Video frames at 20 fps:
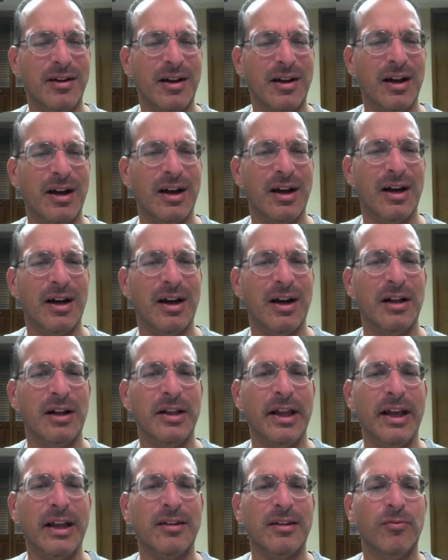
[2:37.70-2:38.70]
Uh,
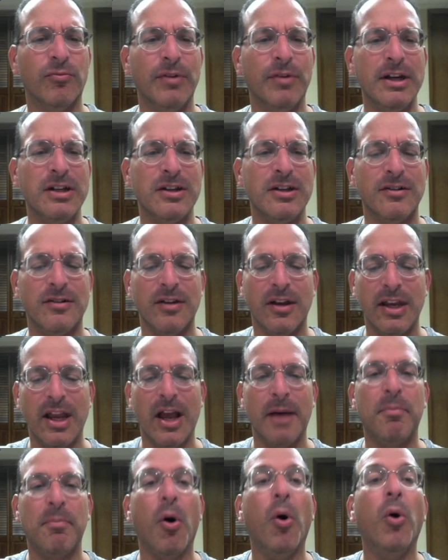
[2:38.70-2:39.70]
like some regions, yeah,
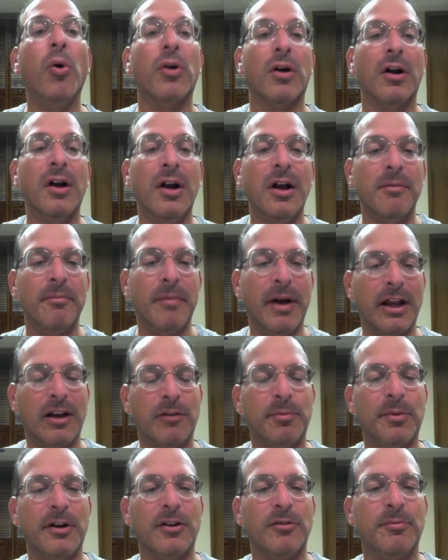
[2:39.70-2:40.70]
polar might
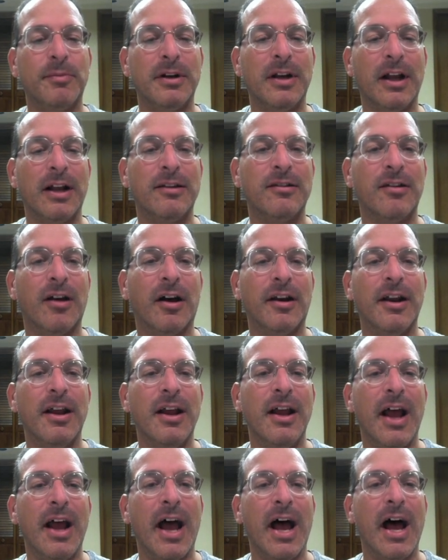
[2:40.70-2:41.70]
experience midnight sun,
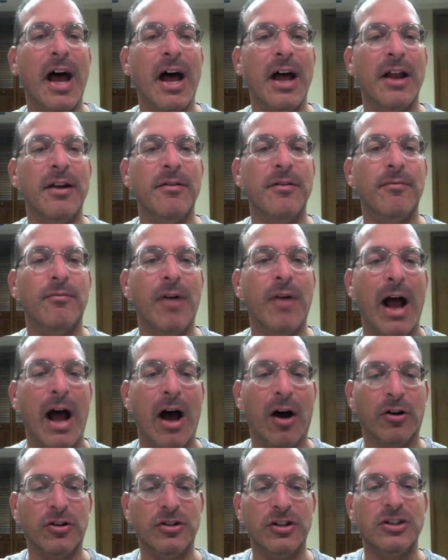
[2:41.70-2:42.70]
and
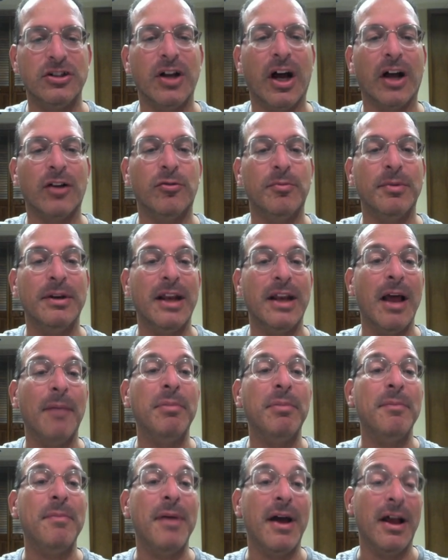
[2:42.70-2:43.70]
allergy shots would be in
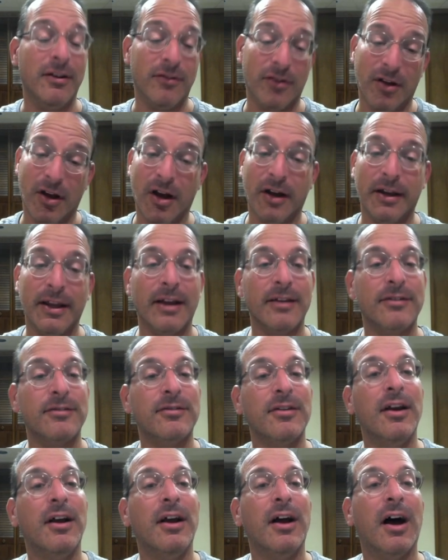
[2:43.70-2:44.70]
EpiPens. Ah, yes.
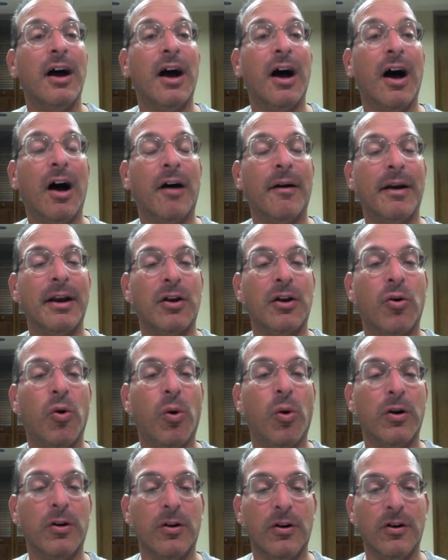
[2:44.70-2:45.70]
All right,
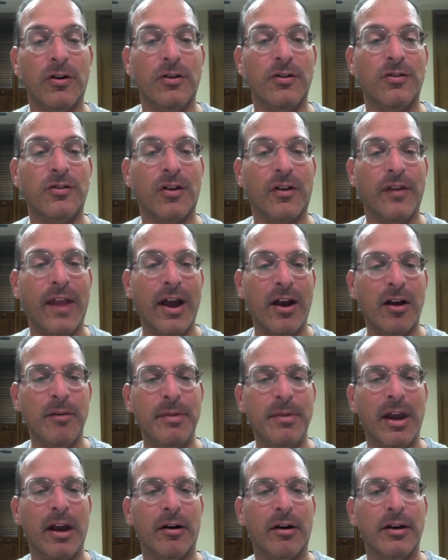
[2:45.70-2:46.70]
quarters, that could
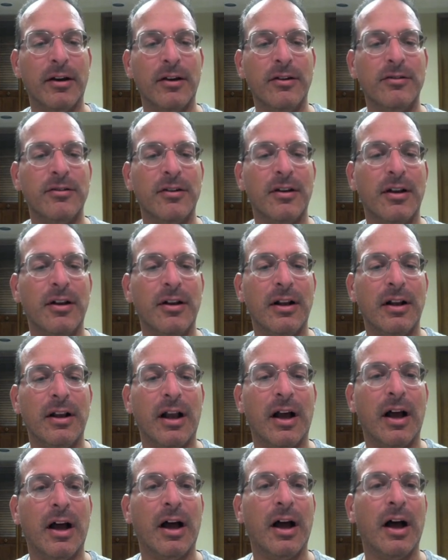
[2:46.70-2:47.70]
be areas.
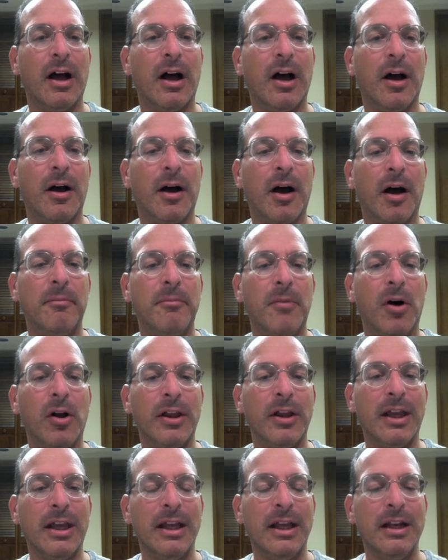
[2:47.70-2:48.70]
Uh, a
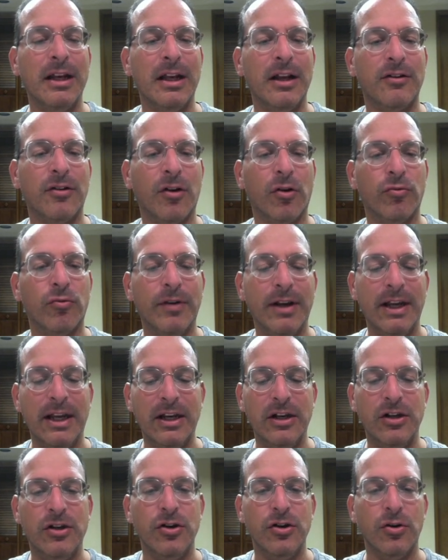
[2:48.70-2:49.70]
mulligan is a
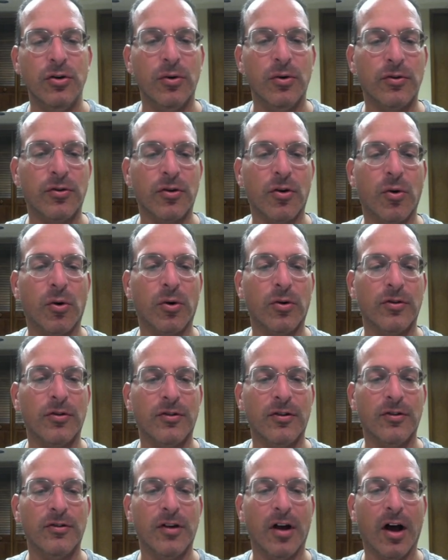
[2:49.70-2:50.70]
redo, so quarters
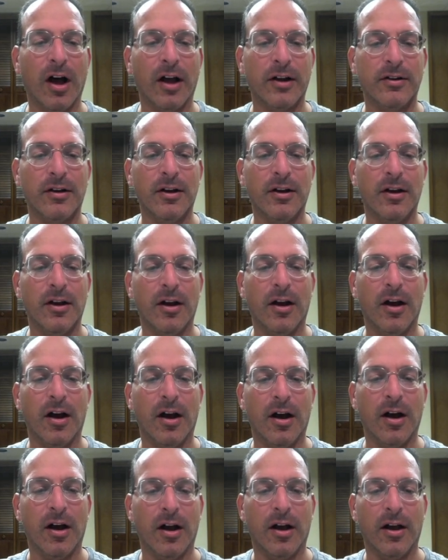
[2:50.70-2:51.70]
is not,
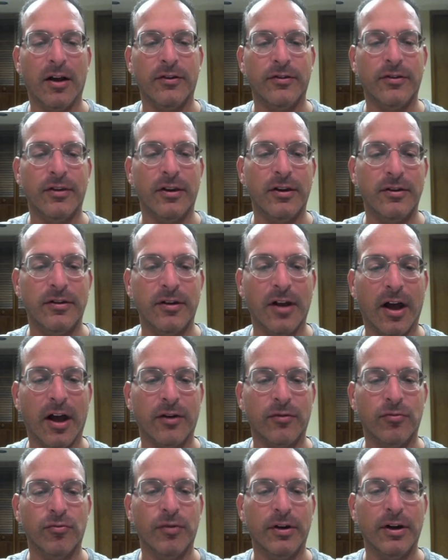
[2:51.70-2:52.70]
uh, is, is not
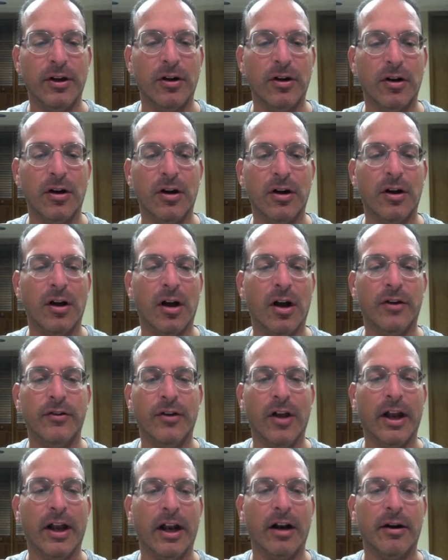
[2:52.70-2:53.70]
rear, uh, is
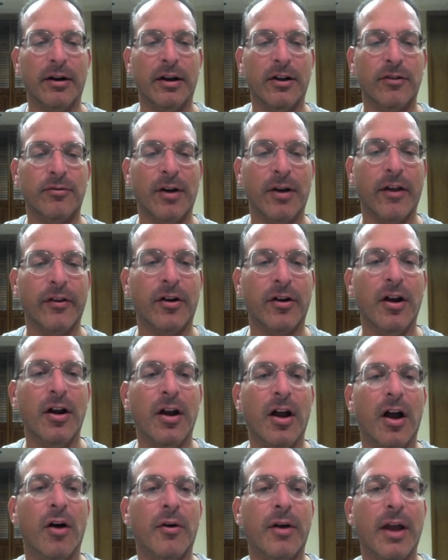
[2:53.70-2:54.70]
not areas, rather.
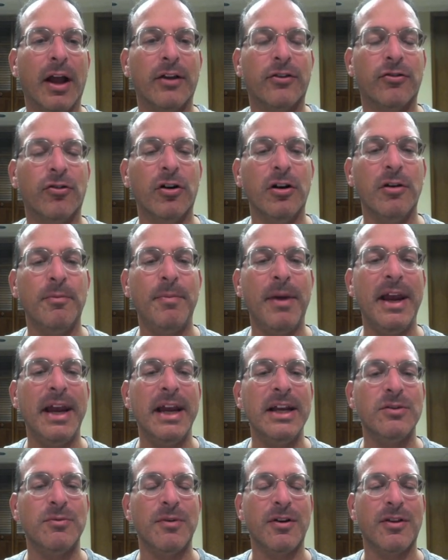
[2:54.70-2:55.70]
Okay, certain
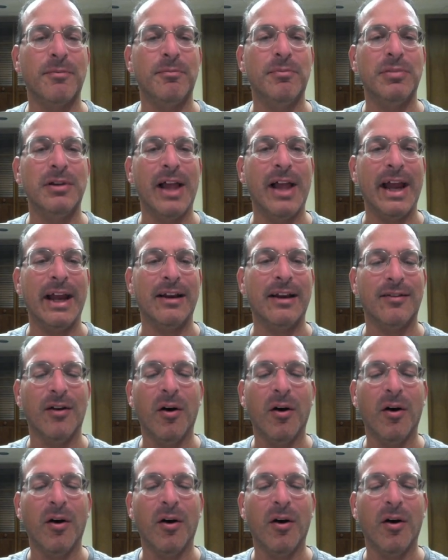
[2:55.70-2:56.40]
page with blanks.